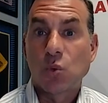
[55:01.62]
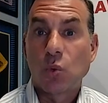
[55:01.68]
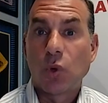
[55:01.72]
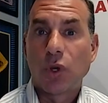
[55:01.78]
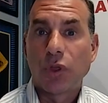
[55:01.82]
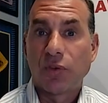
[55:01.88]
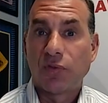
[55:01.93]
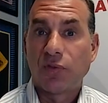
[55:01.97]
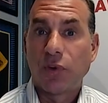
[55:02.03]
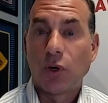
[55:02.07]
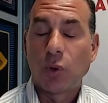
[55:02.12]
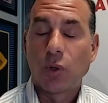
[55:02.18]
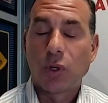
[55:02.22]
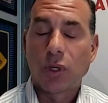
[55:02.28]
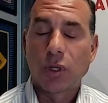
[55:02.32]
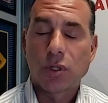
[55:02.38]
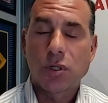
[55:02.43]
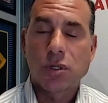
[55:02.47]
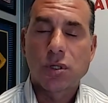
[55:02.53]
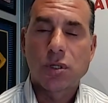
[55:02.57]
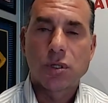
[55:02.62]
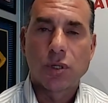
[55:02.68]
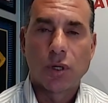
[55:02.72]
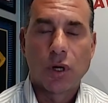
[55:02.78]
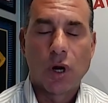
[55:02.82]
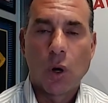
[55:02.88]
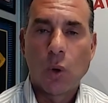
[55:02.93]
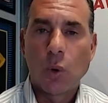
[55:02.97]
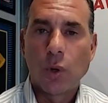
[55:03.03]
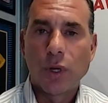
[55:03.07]
what the focus should
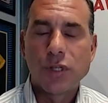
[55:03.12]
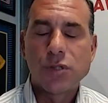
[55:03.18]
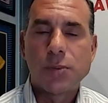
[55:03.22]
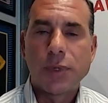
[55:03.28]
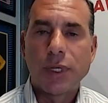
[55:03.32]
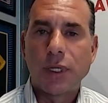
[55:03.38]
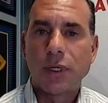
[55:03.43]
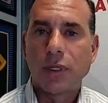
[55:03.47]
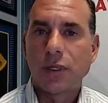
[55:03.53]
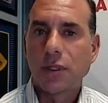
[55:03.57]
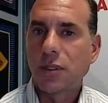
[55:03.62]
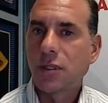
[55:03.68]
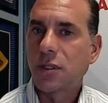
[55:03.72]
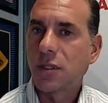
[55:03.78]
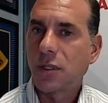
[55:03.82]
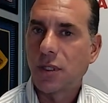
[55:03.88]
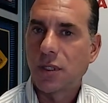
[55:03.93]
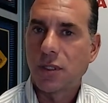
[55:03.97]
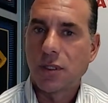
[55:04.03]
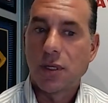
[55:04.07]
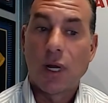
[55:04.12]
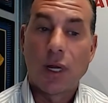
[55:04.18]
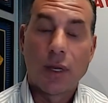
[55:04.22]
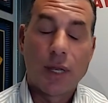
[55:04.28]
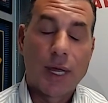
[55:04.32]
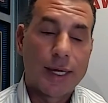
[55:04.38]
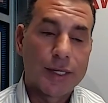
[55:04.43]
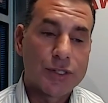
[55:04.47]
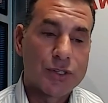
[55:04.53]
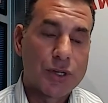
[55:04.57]
always be is is on
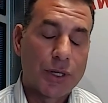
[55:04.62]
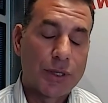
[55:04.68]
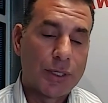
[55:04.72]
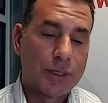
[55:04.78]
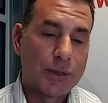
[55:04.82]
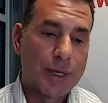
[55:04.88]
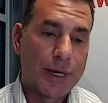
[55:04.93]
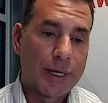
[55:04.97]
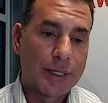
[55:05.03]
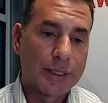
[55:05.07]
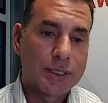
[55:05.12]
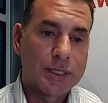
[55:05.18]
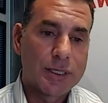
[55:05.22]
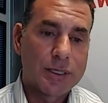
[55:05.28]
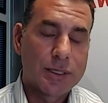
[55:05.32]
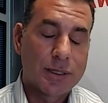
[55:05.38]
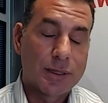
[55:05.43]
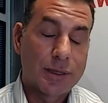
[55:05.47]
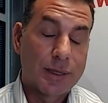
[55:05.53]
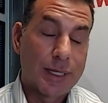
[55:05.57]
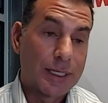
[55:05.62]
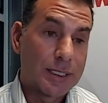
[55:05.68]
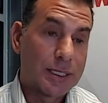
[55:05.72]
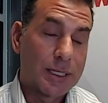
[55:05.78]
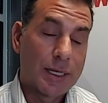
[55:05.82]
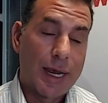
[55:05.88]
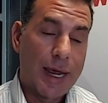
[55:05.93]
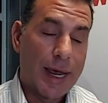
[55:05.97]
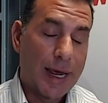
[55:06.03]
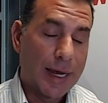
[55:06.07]
that so i think that's that's
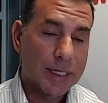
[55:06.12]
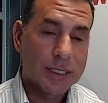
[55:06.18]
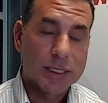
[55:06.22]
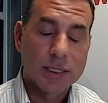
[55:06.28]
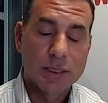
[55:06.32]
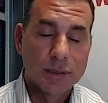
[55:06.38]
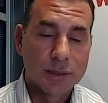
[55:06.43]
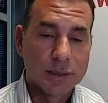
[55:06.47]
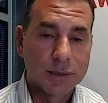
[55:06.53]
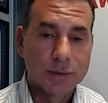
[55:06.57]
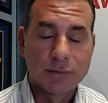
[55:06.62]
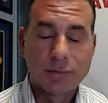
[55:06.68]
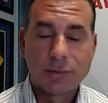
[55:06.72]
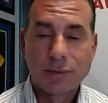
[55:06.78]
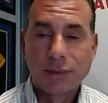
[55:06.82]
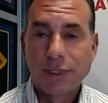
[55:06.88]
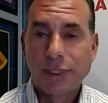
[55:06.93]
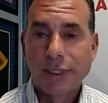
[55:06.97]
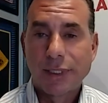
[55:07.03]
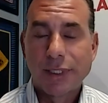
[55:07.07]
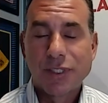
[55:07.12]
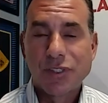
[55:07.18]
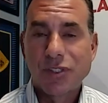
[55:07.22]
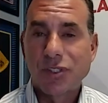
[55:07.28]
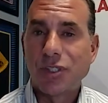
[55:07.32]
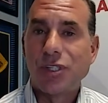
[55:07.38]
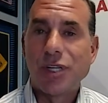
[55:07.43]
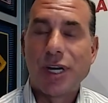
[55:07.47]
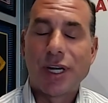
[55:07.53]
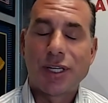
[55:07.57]
an excellent
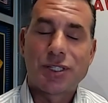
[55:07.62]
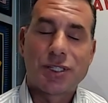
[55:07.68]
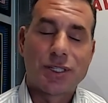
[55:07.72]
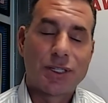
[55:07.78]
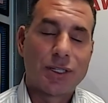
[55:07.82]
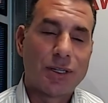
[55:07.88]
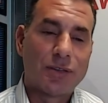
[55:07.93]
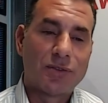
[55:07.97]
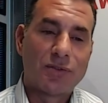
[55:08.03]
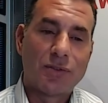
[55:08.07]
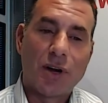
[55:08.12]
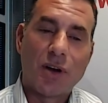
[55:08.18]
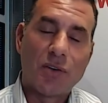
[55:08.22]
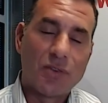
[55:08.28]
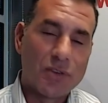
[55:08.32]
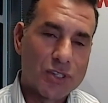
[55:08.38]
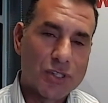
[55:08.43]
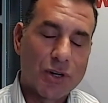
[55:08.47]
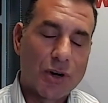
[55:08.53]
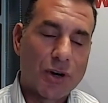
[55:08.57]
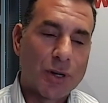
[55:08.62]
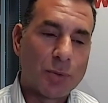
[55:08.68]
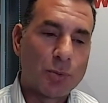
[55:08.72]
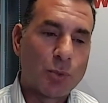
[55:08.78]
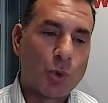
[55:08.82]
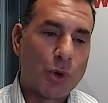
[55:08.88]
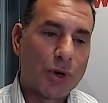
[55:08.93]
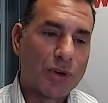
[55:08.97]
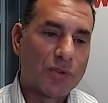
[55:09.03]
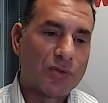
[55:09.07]
suggestion of, of a starting
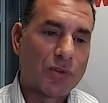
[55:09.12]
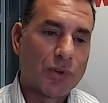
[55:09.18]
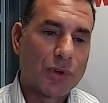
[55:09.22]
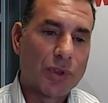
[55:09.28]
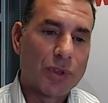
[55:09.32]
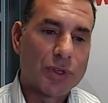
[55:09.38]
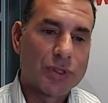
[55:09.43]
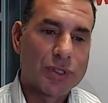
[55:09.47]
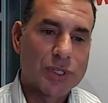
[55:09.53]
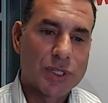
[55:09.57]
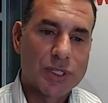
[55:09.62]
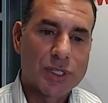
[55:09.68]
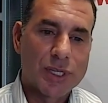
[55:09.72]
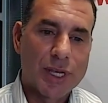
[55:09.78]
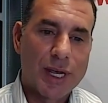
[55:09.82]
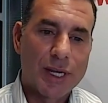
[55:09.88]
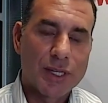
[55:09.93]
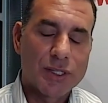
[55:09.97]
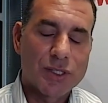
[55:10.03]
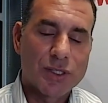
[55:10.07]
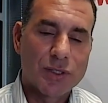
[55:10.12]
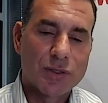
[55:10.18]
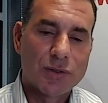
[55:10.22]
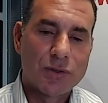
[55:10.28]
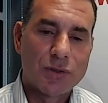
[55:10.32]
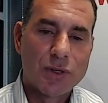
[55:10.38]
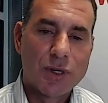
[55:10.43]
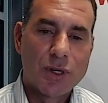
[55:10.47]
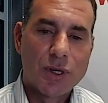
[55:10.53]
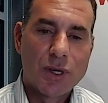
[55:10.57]
point for the success
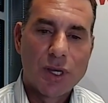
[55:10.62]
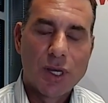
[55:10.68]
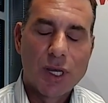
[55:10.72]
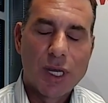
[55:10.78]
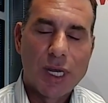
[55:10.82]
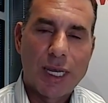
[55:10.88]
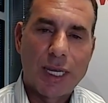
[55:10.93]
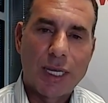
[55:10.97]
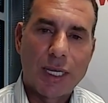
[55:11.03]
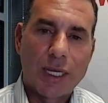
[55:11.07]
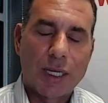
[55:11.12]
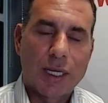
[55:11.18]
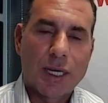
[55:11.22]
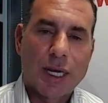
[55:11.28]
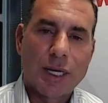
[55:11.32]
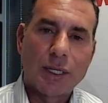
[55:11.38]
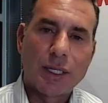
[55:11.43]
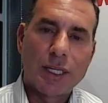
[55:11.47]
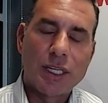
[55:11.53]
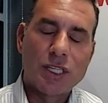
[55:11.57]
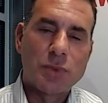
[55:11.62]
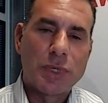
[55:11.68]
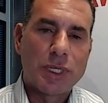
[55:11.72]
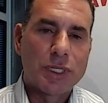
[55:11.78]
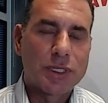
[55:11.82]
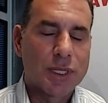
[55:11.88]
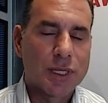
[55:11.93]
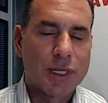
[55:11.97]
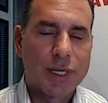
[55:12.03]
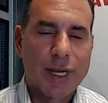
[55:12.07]
and it, it kind of leads me
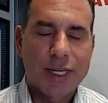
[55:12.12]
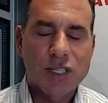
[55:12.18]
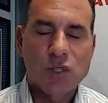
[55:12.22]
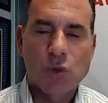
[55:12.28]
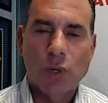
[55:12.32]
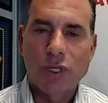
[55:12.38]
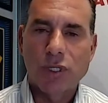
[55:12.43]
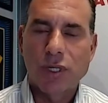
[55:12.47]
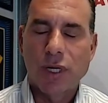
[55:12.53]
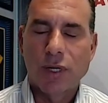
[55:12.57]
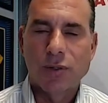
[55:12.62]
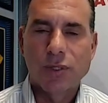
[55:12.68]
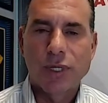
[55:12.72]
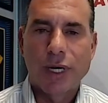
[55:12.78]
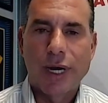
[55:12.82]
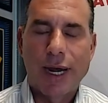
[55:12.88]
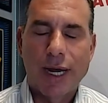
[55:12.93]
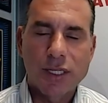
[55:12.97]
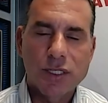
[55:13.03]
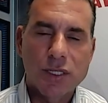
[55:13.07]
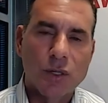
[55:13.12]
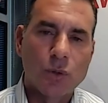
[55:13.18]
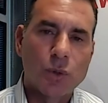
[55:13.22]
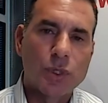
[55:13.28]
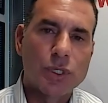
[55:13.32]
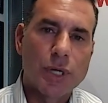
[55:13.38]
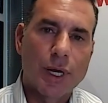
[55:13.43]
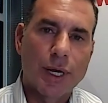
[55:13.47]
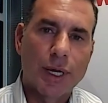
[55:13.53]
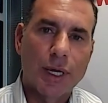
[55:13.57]
into the next question i was going to ask you
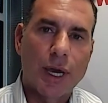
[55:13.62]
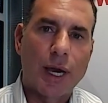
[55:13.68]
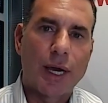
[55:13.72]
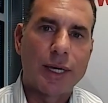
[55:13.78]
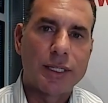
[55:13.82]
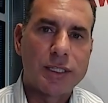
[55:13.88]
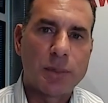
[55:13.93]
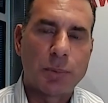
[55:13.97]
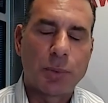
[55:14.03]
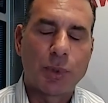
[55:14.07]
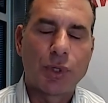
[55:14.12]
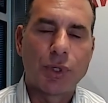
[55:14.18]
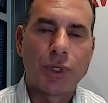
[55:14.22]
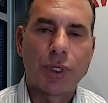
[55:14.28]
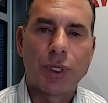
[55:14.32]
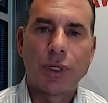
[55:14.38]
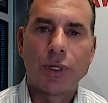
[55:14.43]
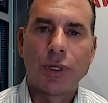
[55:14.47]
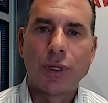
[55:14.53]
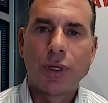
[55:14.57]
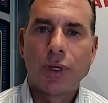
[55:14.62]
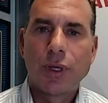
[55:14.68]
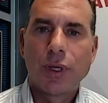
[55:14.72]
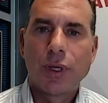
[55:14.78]
which i i typically